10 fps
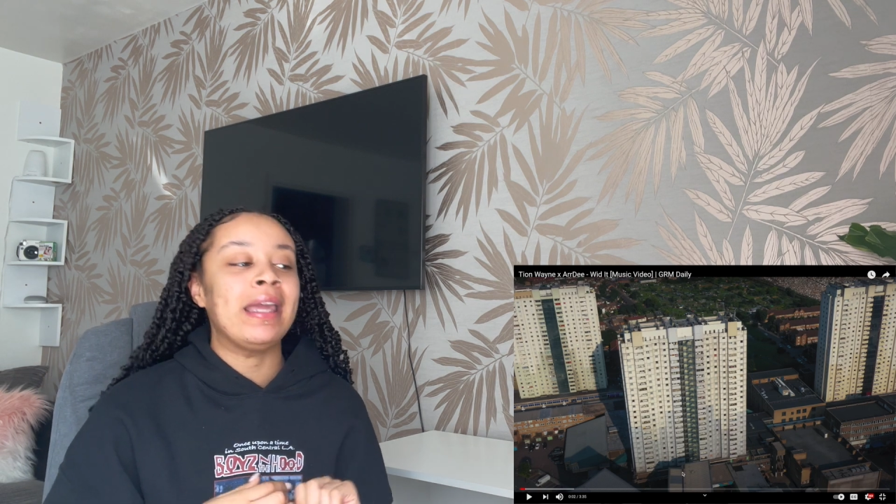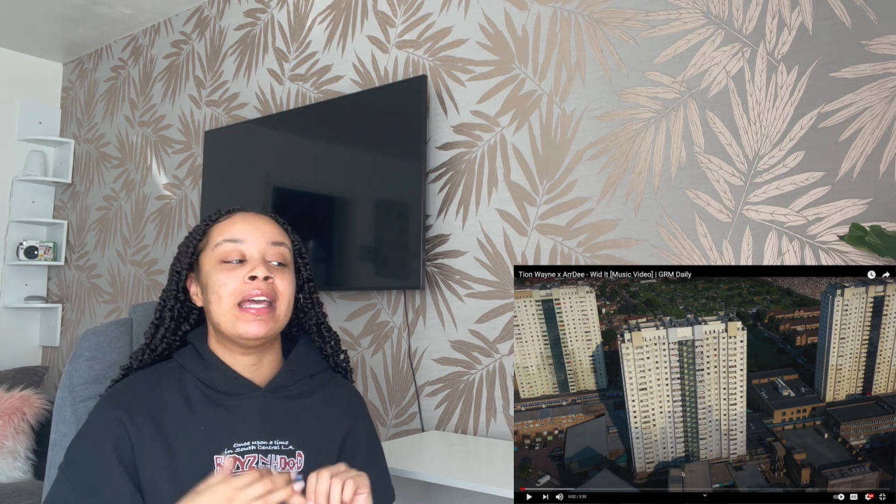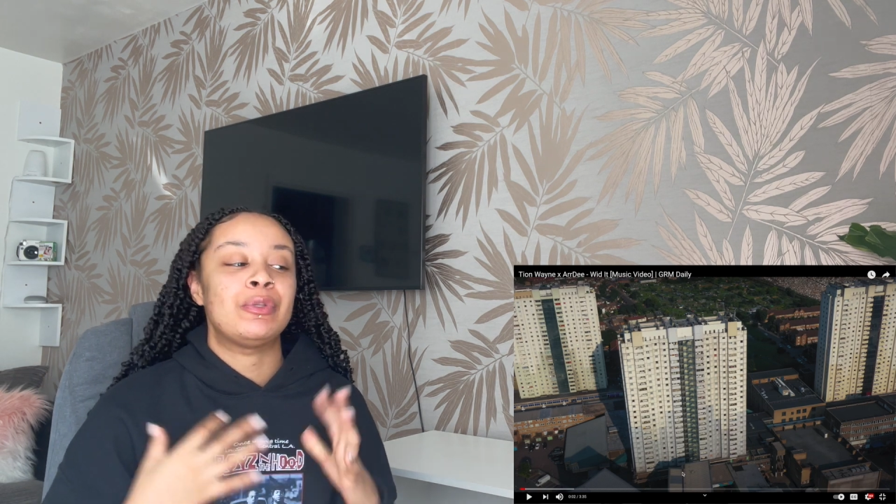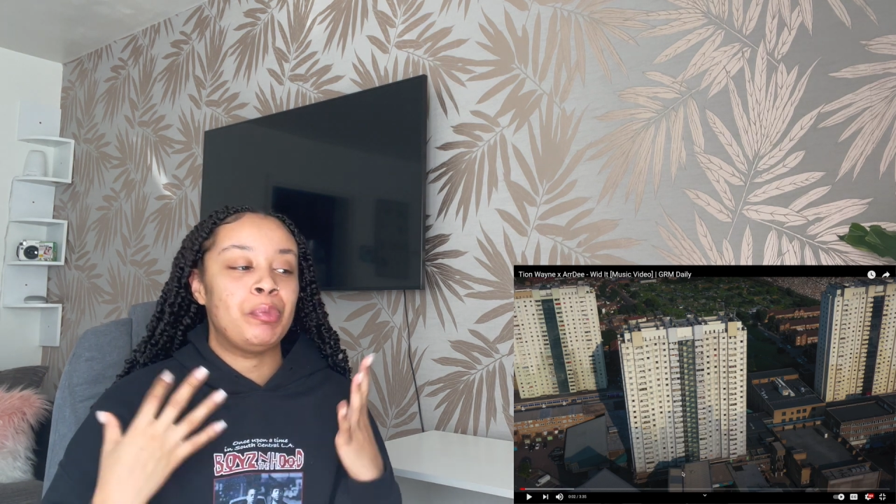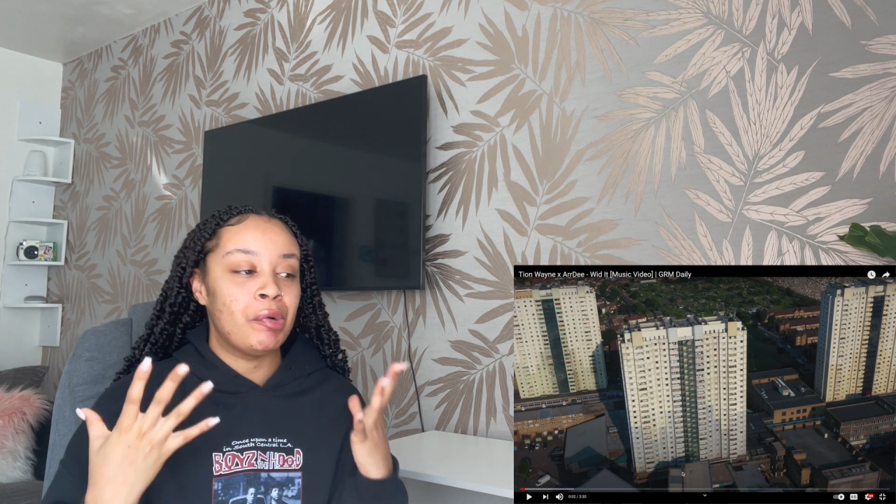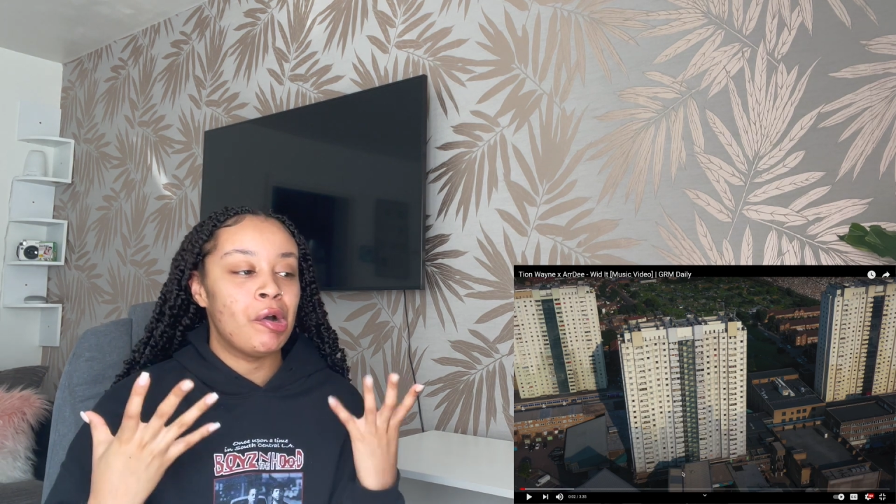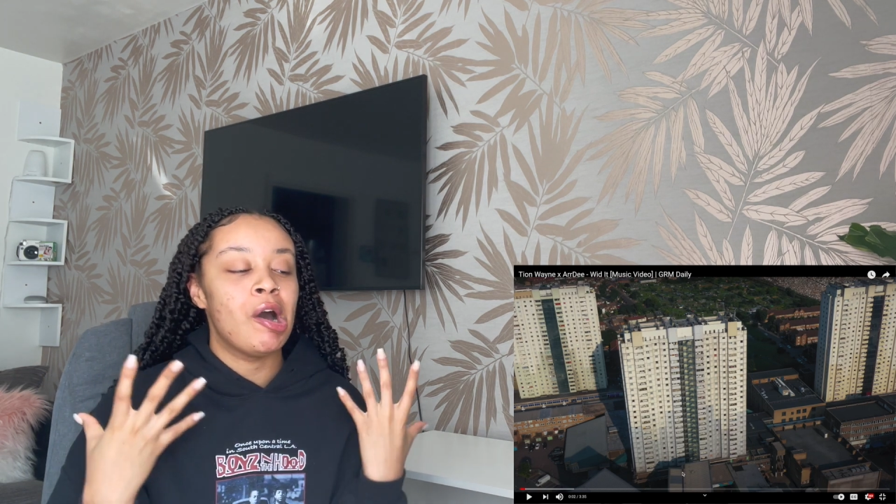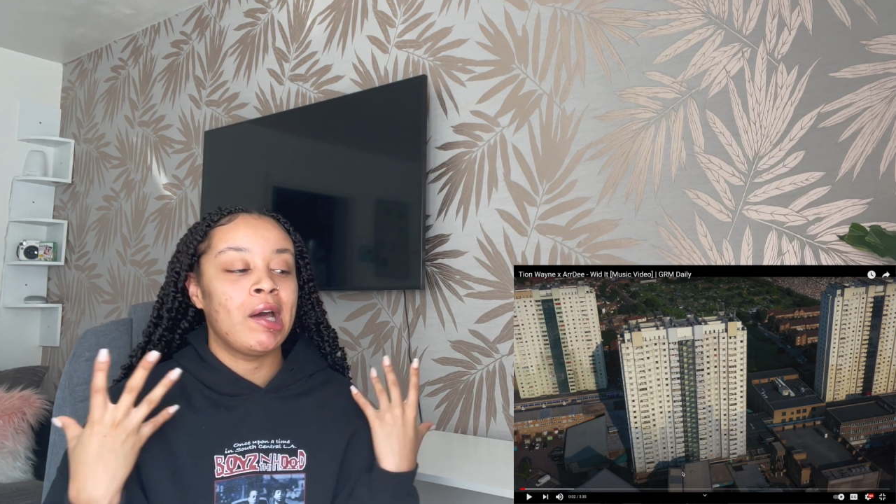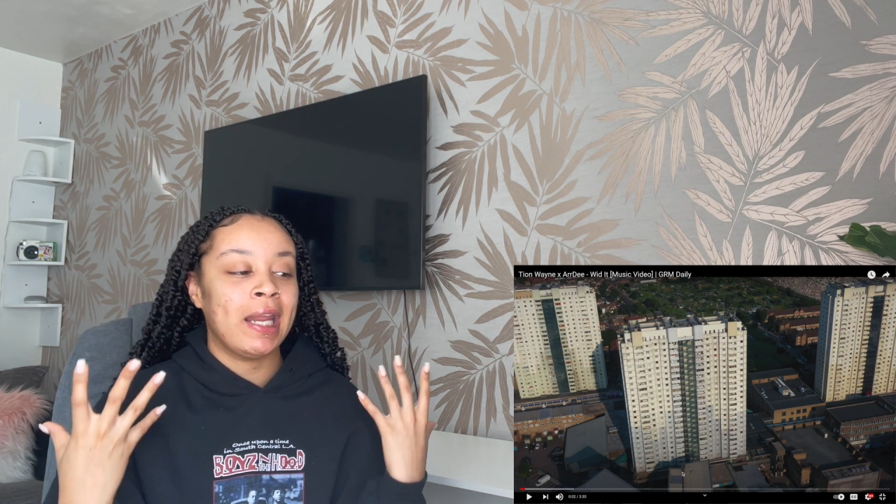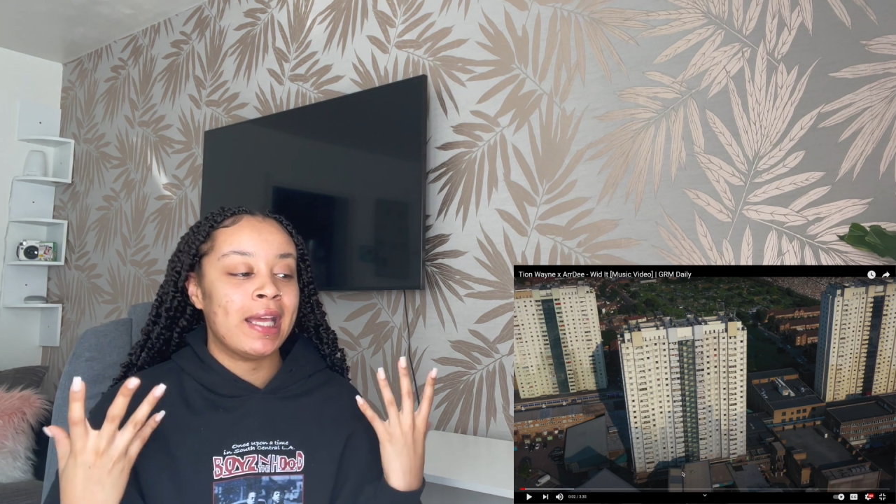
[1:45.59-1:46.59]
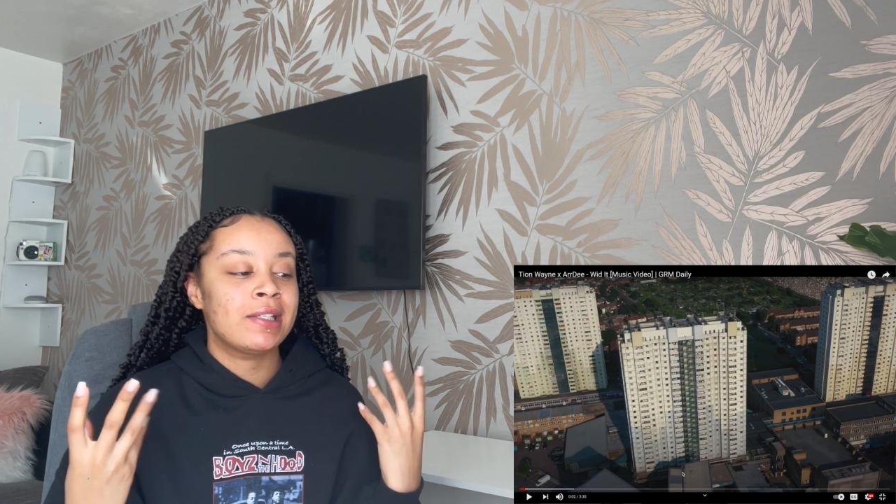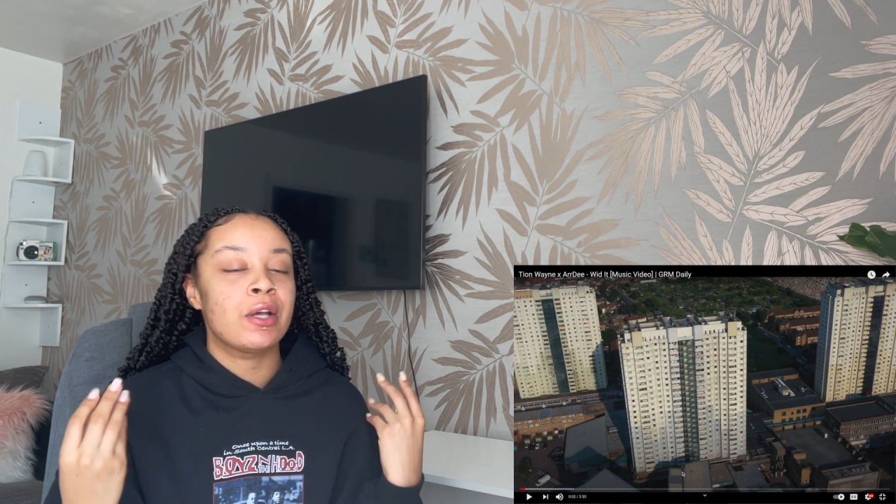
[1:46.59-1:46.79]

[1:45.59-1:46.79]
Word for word: he has brought on it.